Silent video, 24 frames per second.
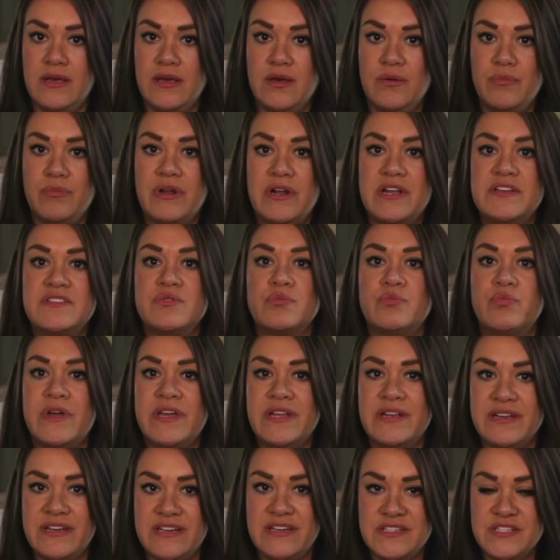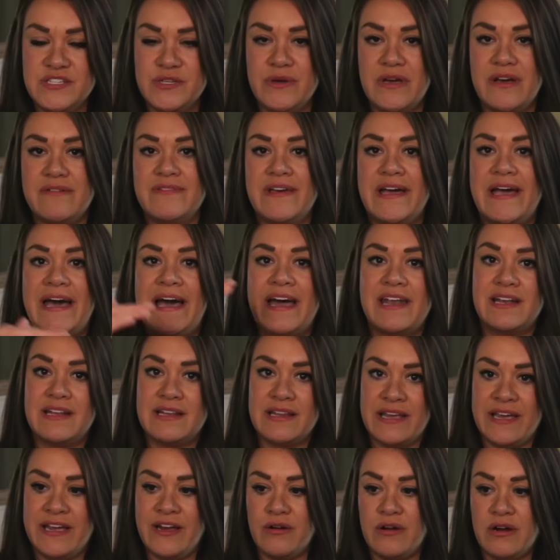But as a witness, you have that added
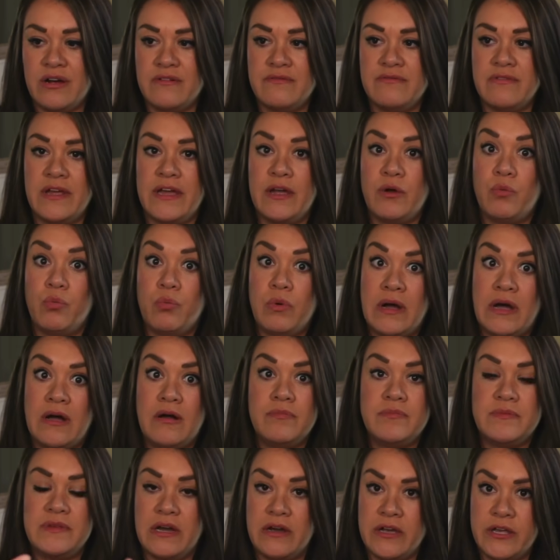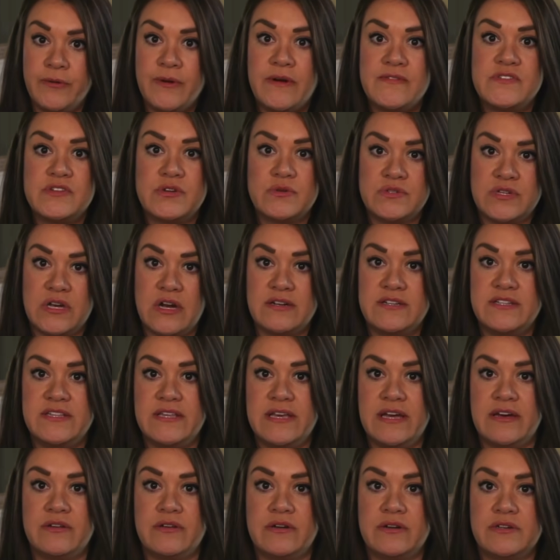layer of like, well, now you have to go talk to the
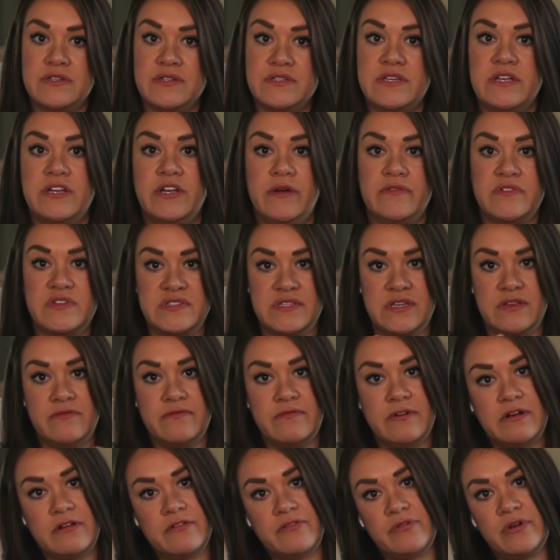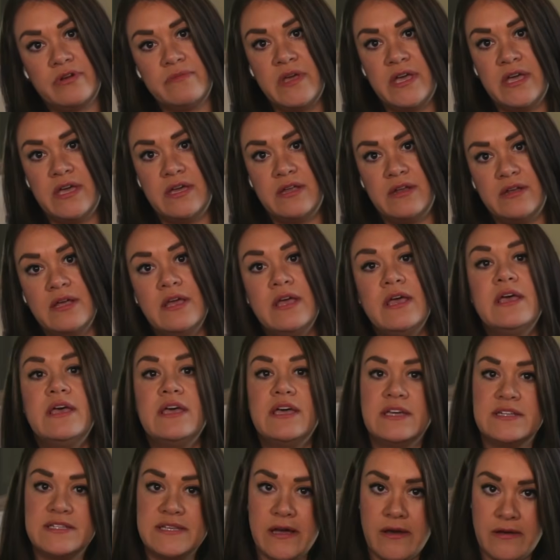elders and you have to sit in front of three men
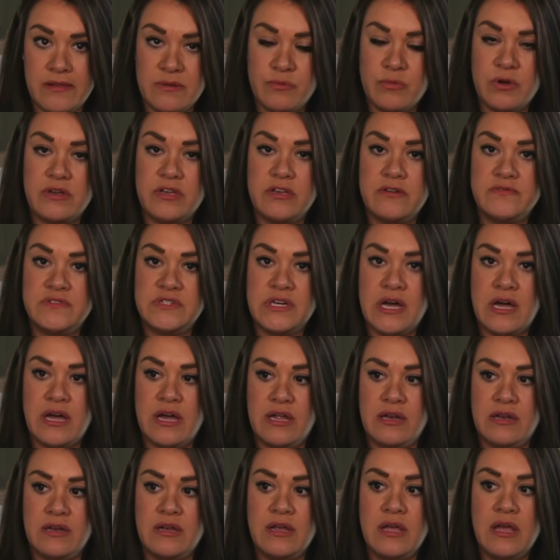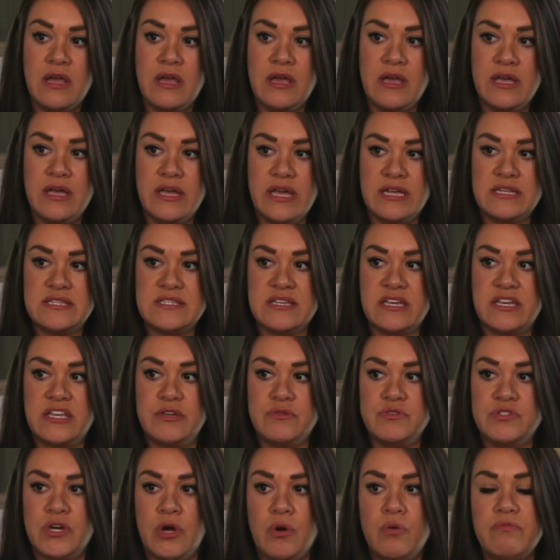and tell them what you've done. It's like you
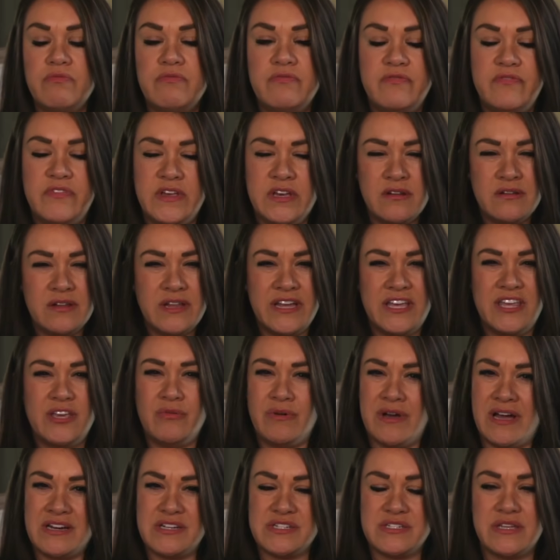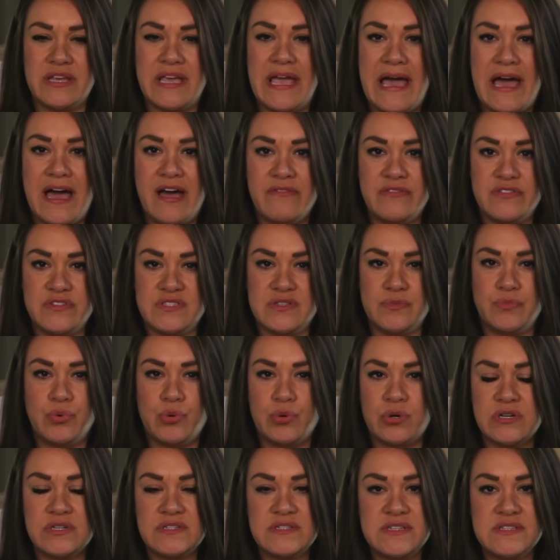don't feel like you actually have a
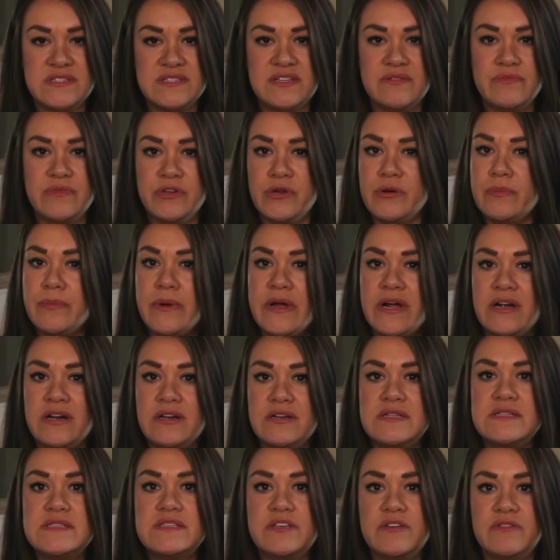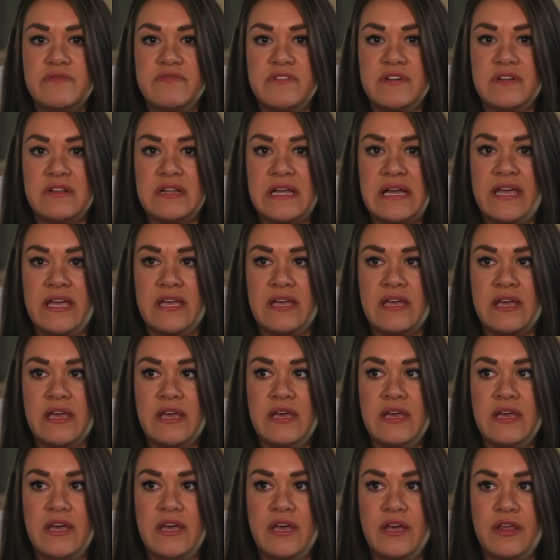support system in your parents. You feel like
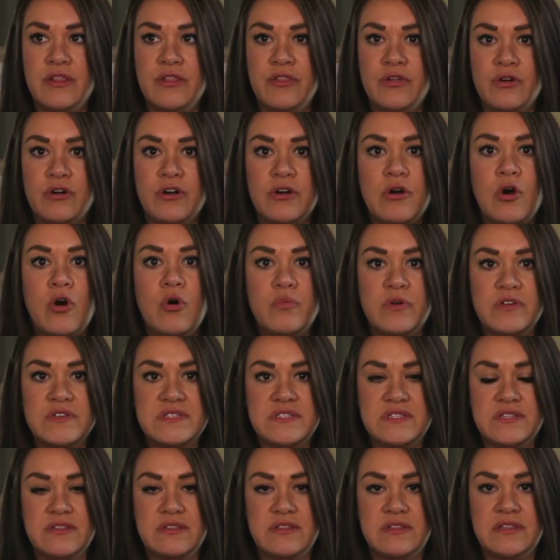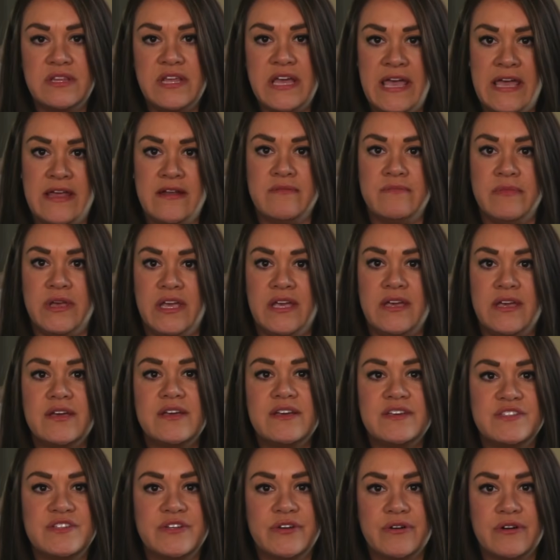they're almost the enemy
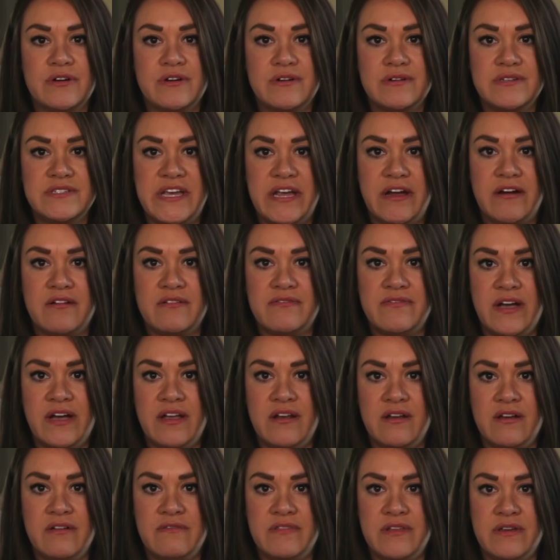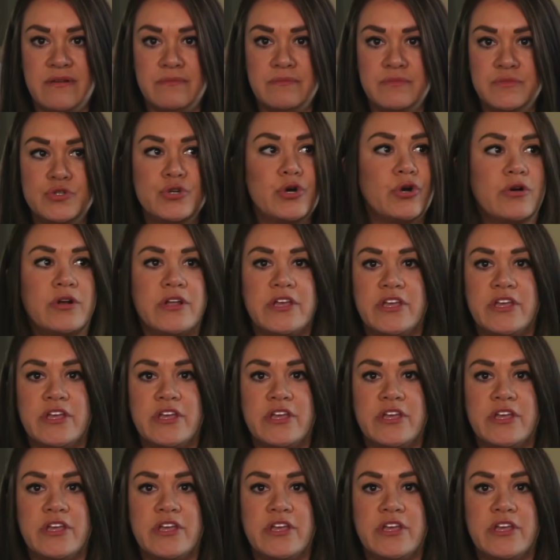because you're terrified of them turning